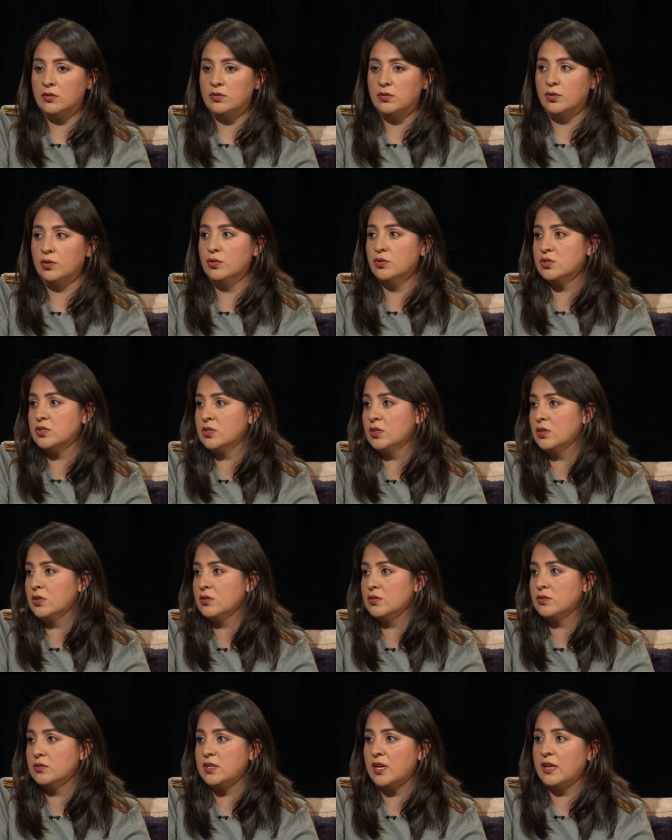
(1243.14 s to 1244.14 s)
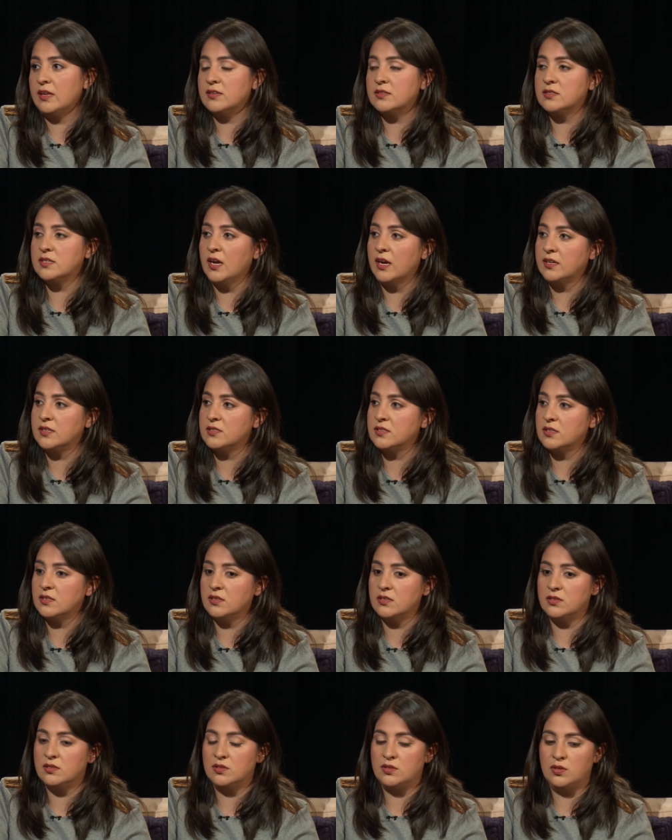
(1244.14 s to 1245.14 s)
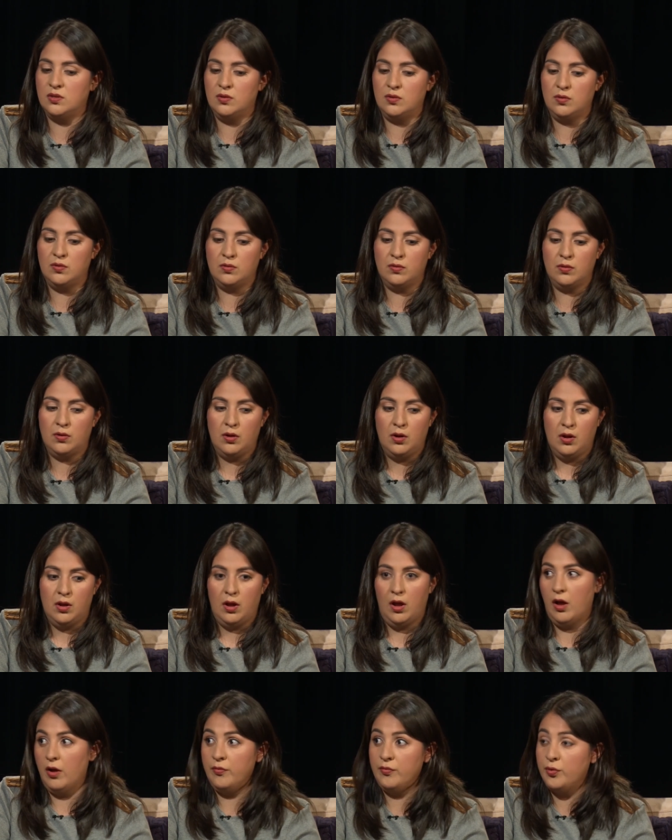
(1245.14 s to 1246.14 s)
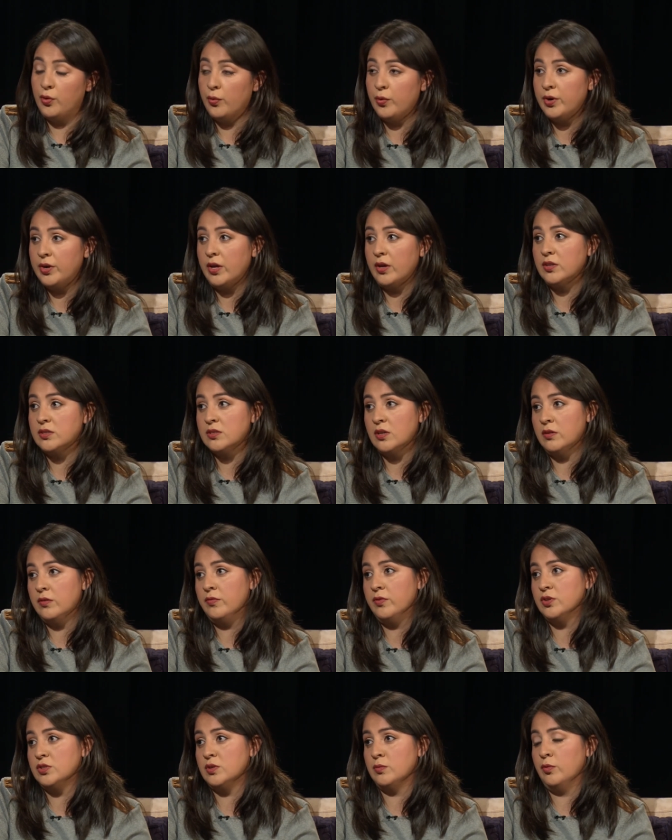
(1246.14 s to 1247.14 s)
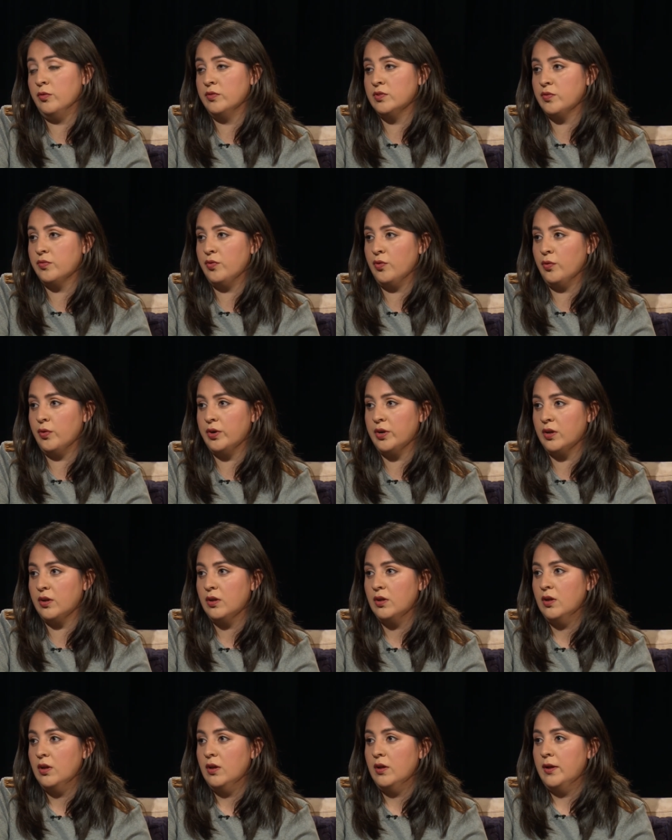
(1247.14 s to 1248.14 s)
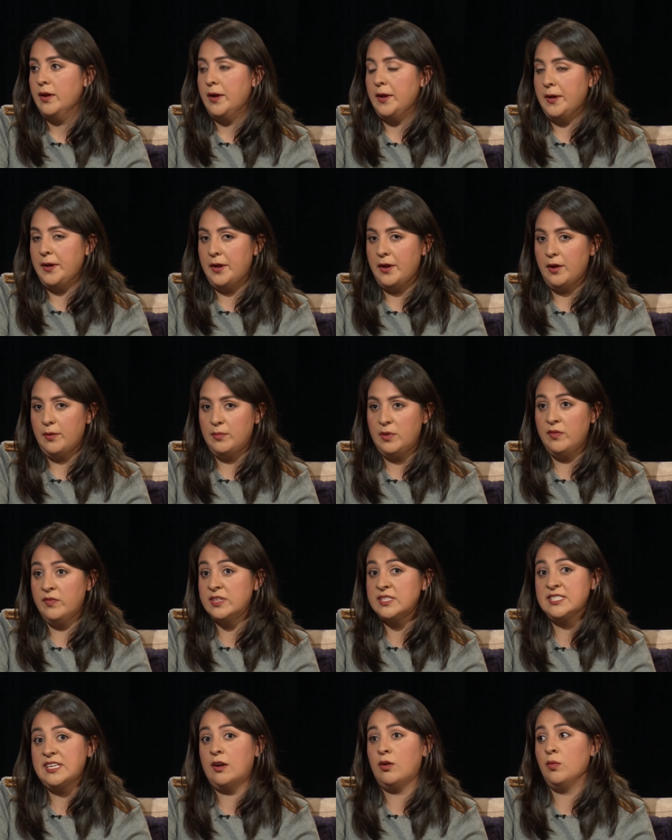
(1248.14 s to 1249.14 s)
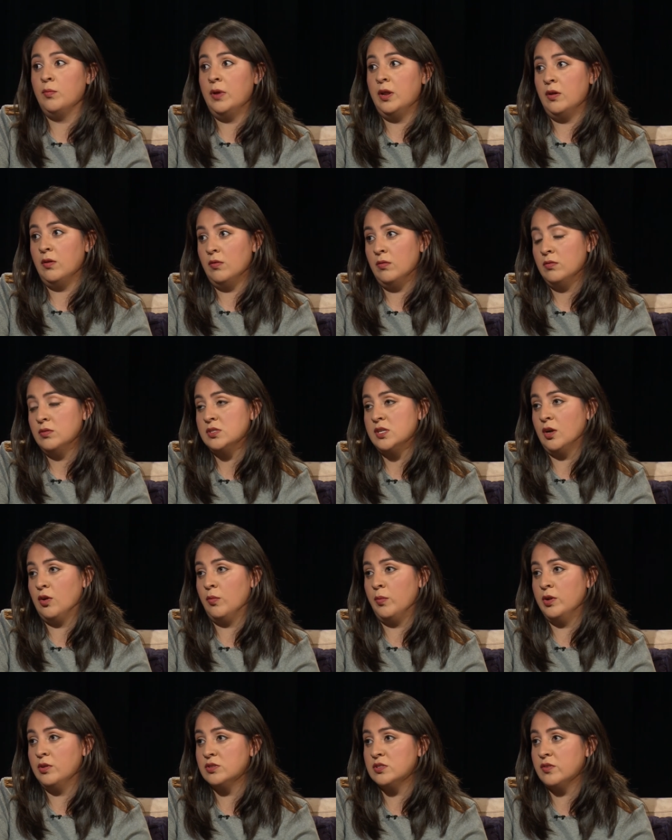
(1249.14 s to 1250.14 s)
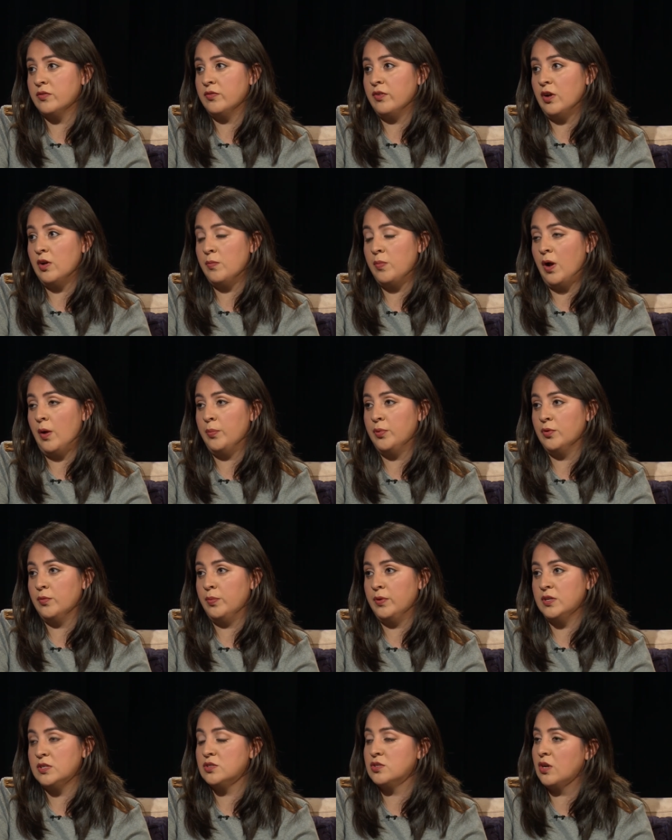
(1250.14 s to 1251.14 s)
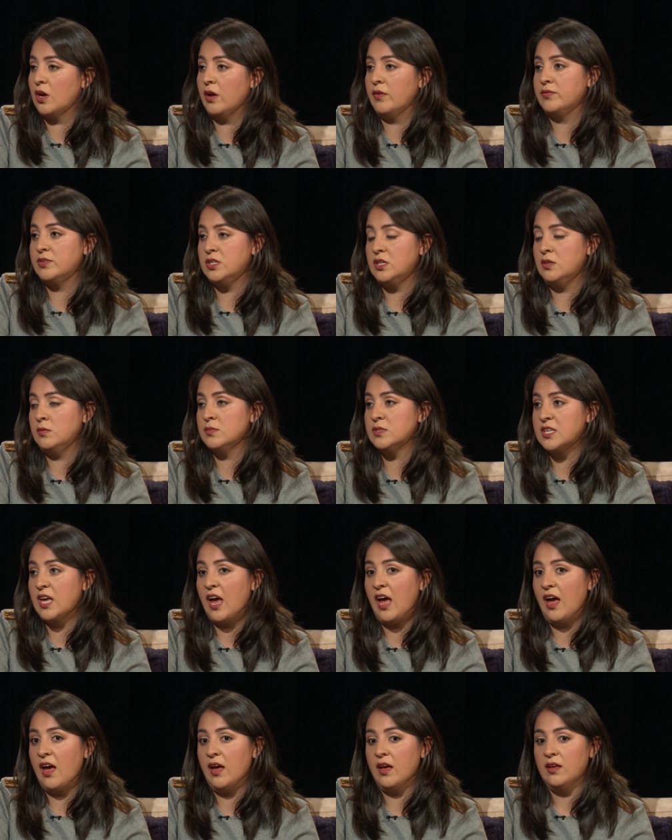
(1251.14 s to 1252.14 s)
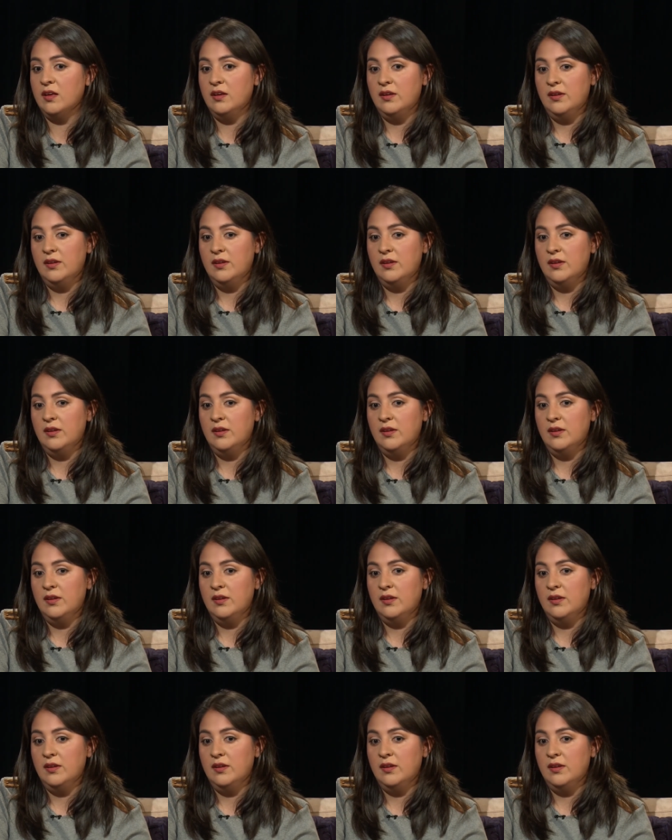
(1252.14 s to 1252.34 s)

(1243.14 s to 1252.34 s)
to Houston, to Dallas, ah. Texas, to uh, Florida. A ton of folks are moving to Florida. Florida. Um, even Sacramento. Sacramento is a very popular place to have teams at.